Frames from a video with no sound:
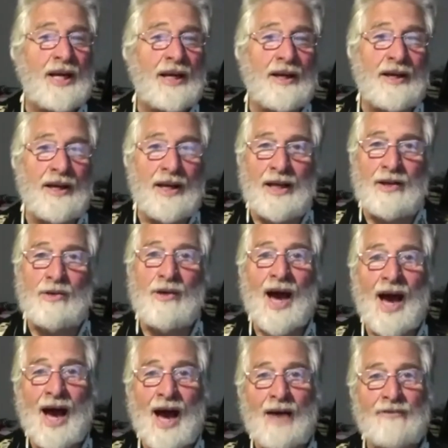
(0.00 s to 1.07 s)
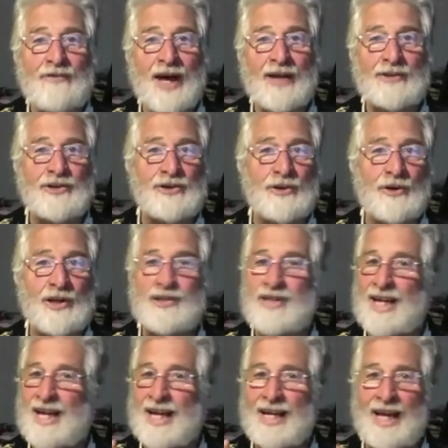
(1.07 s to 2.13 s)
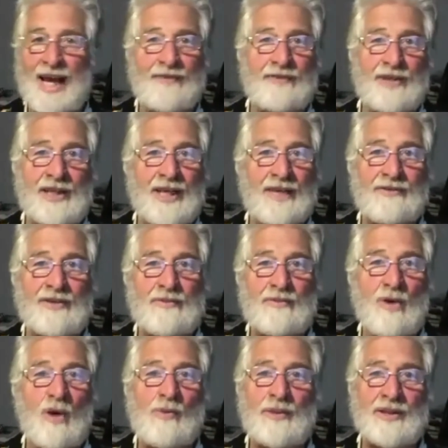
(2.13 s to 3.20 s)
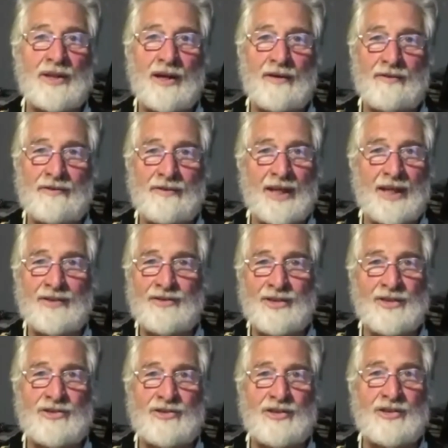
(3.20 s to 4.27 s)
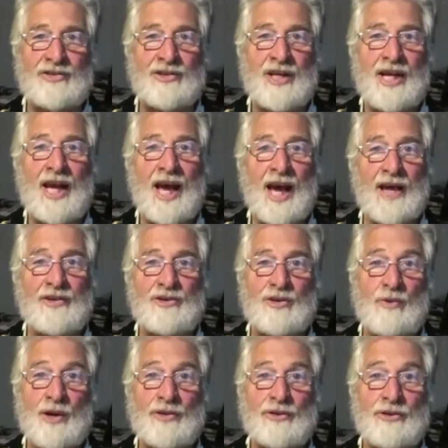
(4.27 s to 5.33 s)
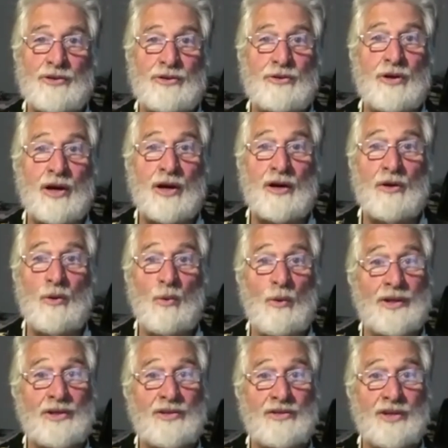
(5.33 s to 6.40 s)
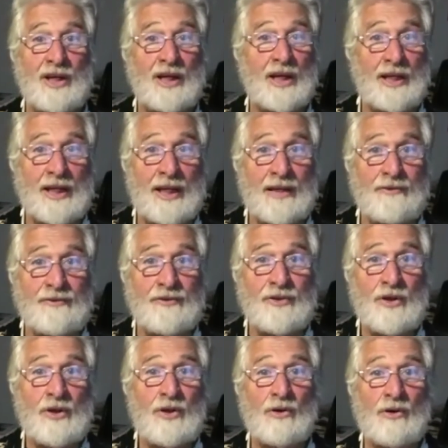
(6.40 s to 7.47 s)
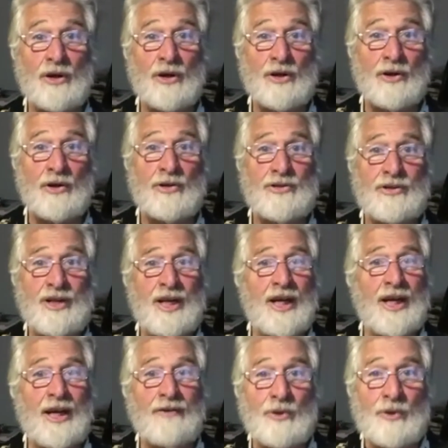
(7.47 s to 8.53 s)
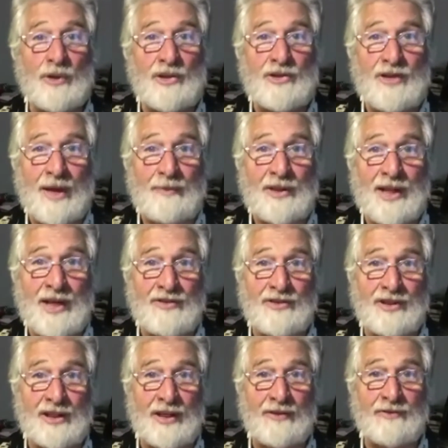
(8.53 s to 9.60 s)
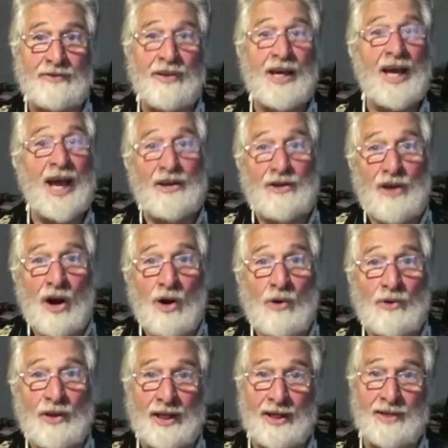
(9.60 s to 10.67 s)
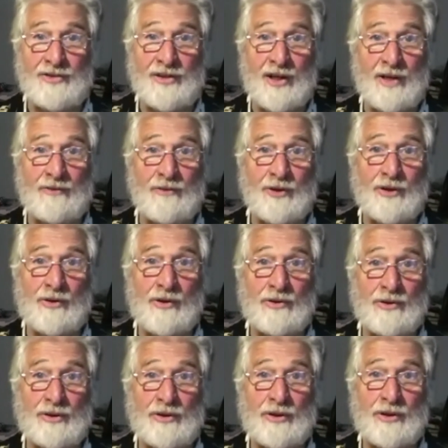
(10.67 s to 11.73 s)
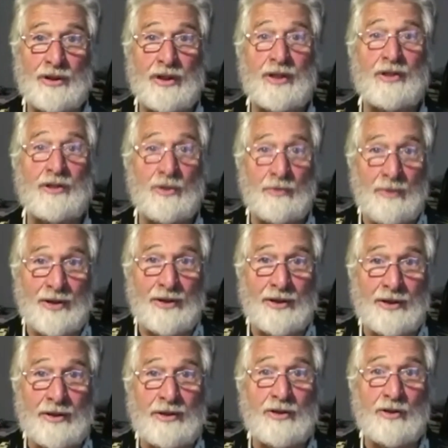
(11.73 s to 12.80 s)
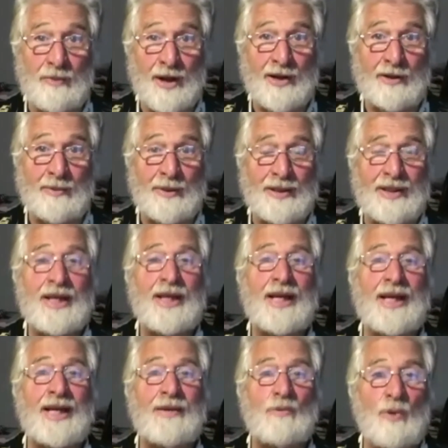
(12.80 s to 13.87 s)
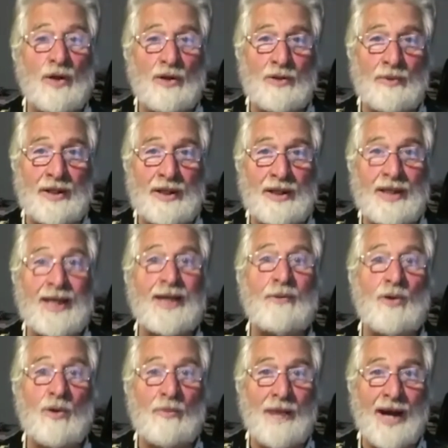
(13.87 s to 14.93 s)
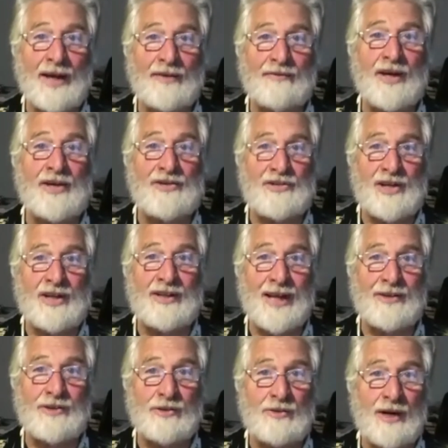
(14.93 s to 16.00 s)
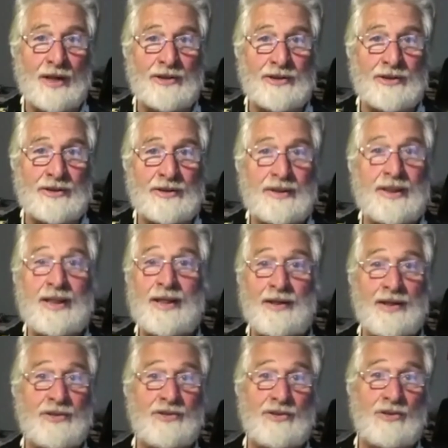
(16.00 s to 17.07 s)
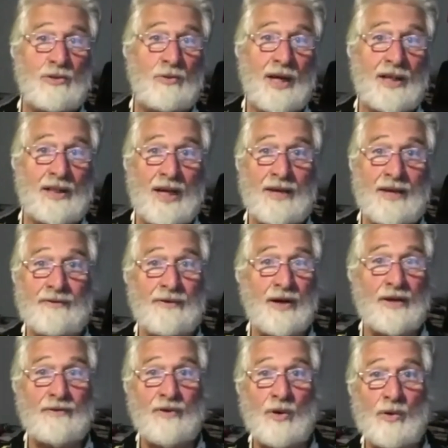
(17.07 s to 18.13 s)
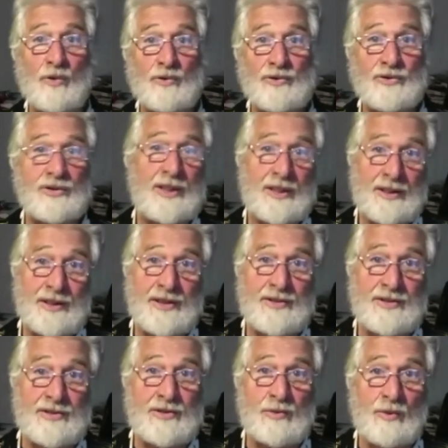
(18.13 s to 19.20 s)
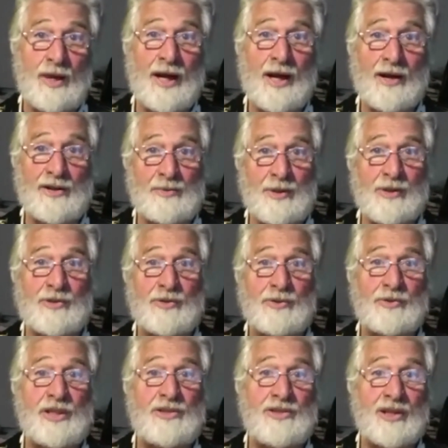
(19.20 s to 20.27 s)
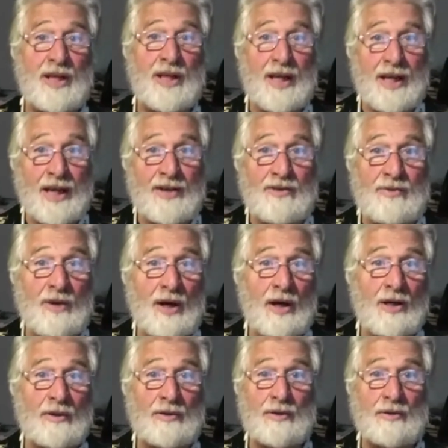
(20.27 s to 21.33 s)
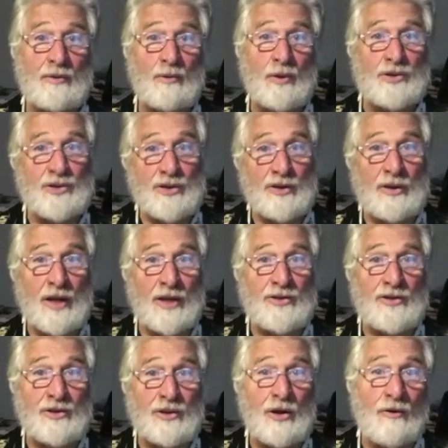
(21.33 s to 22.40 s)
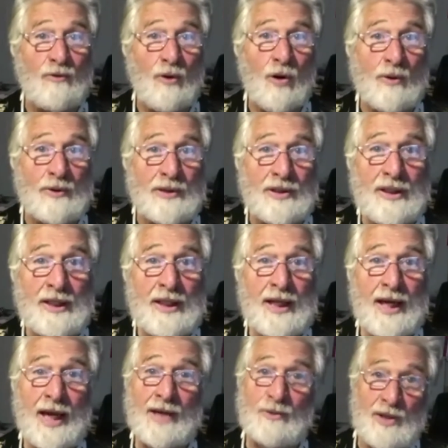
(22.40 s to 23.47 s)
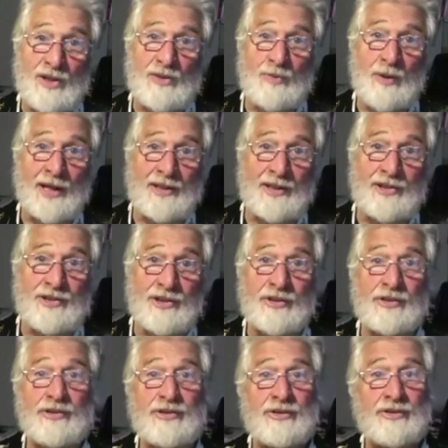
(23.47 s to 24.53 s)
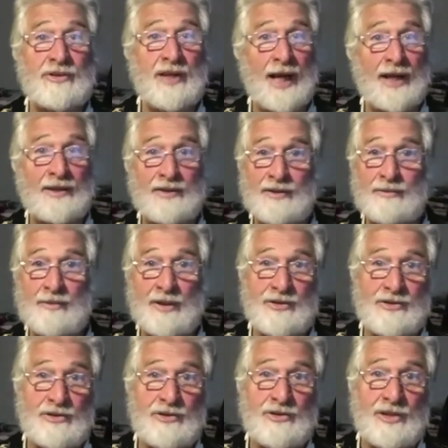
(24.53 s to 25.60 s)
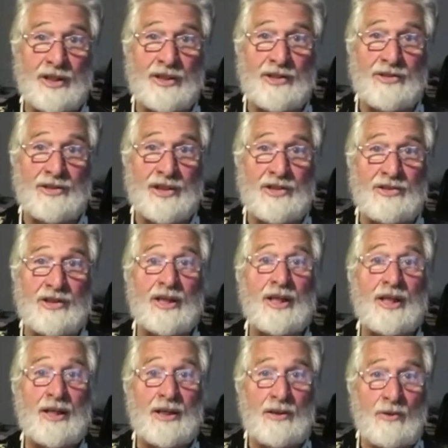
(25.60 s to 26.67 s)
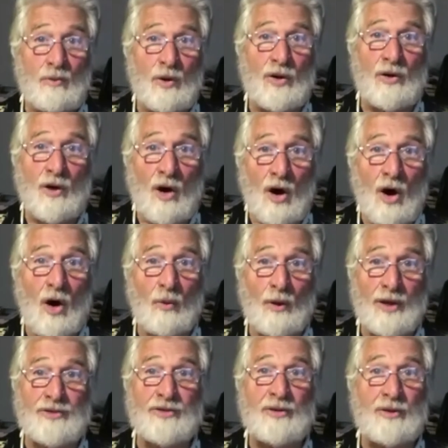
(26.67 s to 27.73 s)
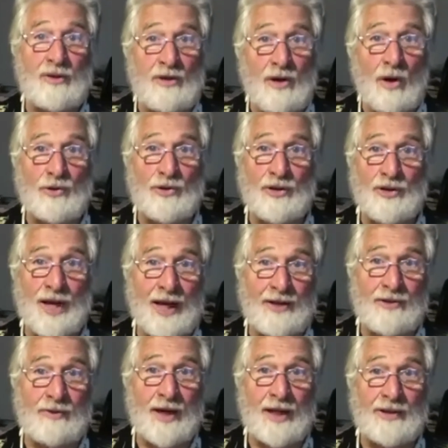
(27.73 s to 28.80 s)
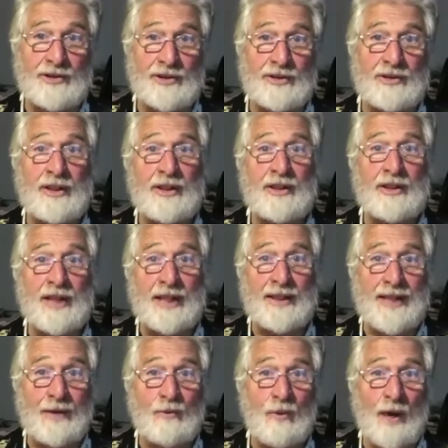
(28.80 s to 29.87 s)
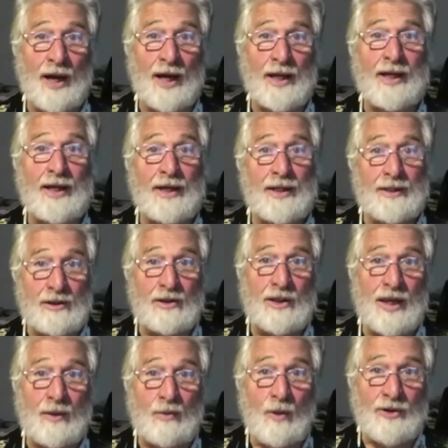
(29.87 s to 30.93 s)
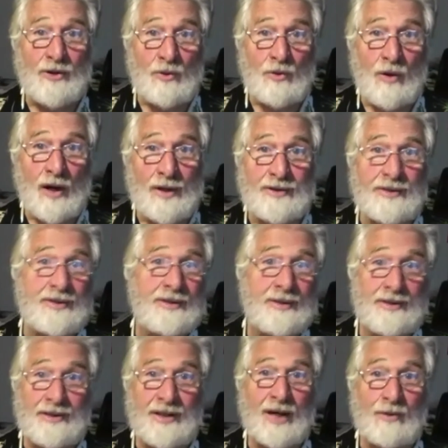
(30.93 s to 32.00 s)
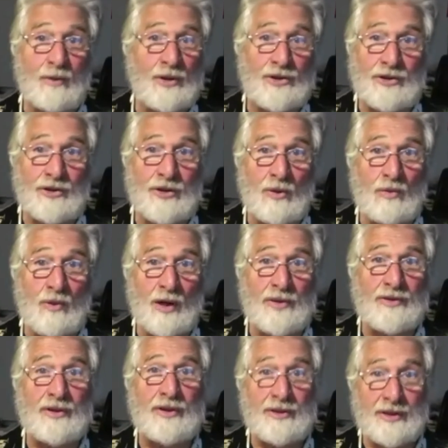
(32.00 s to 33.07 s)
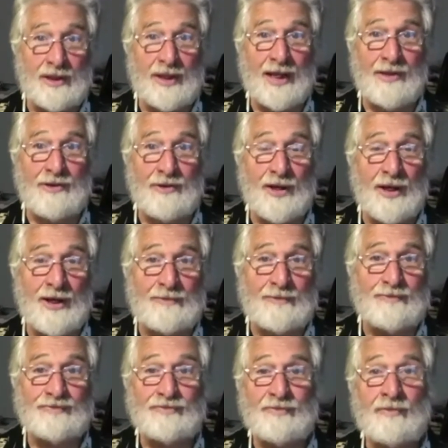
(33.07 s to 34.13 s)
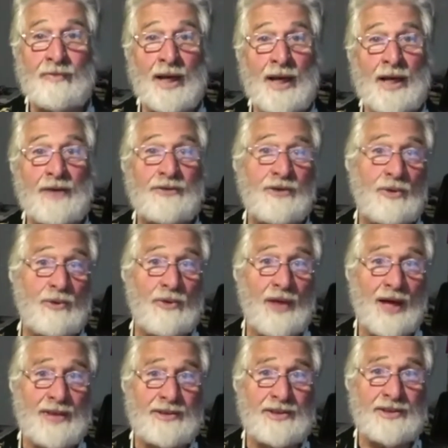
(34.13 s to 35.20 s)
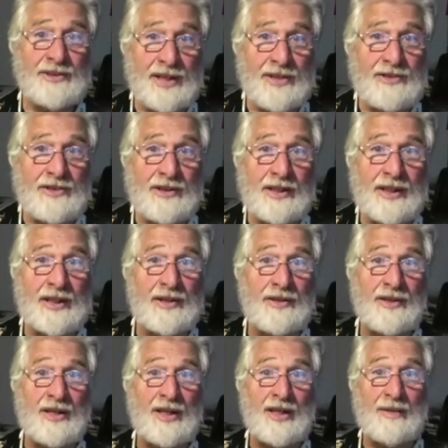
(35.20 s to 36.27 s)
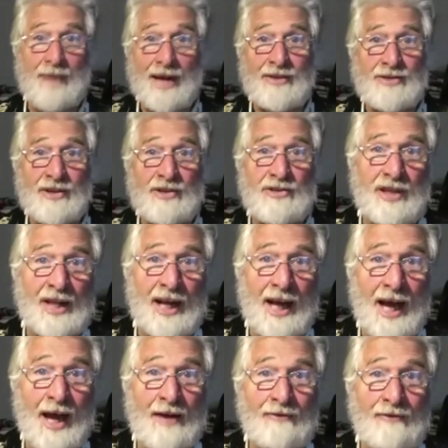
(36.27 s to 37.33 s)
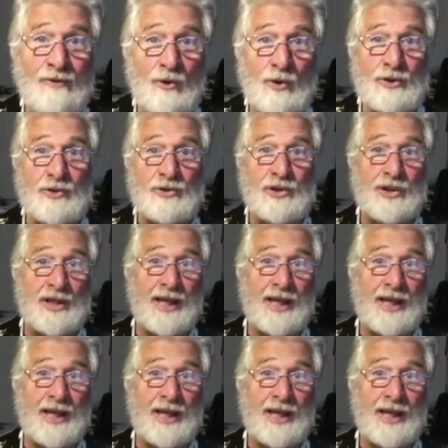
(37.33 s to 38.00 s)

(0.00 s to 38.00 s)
You have that choice at every given moment of existence as to whether you are witnessing a gift or a curse. If you accept it as a gift and know that it is there for your own good, your betterment, it will be. It will manifest in that direction. This is the way life unfolds. This is the way our spiritual teaching wants us to go forward. And we as practitioners and ministers in this teaching will always go to that direction in that way. Look at what you want, not what you don't want, to get you there. So that's essentially the message that I have for you tonight.